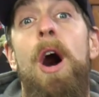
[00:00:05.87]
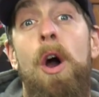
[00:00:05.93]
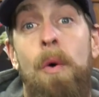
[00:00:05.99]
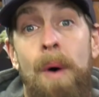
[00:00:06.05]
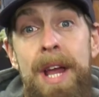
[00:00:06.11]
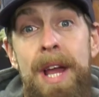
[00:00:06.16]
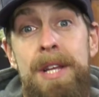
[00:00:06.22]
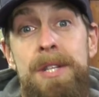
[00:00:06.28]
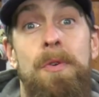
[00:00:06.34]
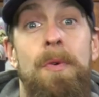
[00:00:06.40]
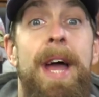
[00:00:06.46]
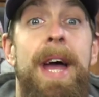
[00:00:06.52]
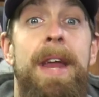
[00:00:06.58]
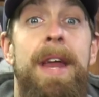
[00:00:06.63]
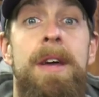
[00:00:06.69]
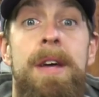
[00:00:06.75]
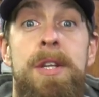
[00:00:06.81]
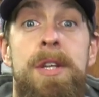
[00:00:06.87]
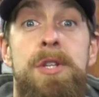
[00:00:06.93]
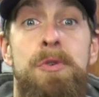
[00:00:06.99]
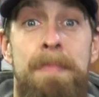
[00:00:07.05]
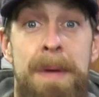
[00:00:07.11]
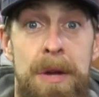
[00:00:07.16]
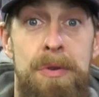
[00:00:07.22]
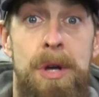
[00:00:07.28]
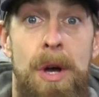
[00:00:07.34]
Aquinas grad,
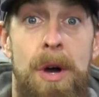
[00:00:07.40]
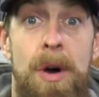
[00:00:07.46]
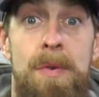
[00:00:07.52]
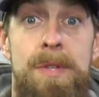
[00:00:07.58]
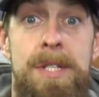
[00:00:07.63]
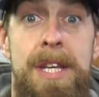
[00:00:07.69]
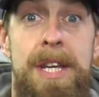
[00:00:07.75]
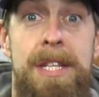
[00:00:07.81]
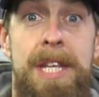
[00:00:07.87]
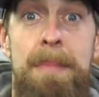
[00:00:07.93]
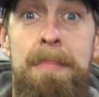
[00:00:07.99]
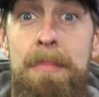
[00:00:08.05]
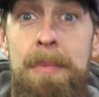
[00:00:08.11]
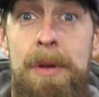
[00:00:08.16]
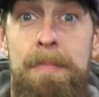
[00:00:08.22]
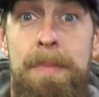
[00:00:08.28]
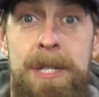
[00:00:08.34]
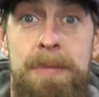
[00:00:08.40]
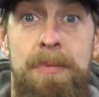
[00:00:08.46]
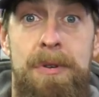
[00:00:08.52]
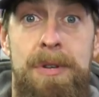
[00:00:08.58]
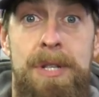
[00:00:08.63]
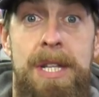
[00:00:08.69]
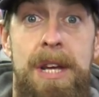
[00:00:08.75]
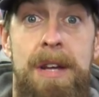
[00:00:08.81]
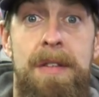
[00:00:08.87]
Jameer Jones, is a member of the
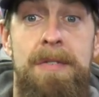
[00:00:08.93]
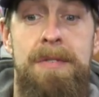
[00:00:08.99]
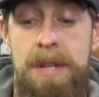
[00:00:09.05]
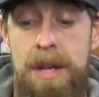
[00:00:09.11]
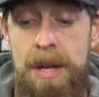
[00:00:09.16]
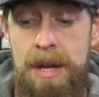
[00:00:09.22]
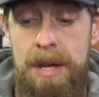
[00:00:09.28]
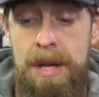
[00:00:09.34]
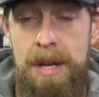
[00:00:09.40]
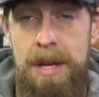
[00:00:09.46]
Pittsburgh Steelers.